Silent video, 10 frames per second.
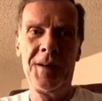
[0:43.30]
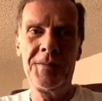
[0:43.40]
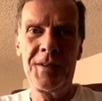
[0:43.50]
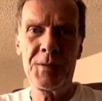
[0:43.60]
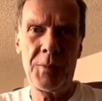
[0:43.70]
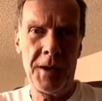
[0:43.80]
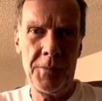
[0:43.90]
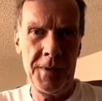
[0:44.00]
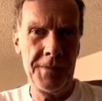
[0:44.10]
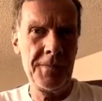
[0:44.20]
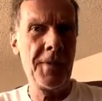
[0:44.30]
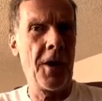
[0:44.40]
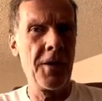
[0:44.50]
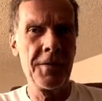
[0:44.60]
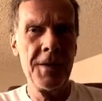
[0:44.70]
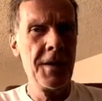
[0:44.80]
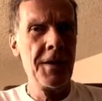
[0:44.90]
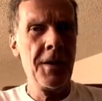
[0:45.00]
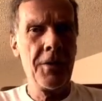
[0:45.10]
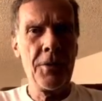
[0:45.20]
despite our
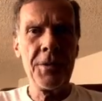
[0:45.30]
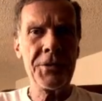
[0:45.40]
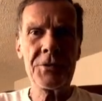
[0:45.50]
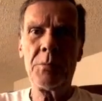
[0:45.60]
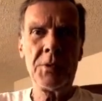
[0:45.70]
earnest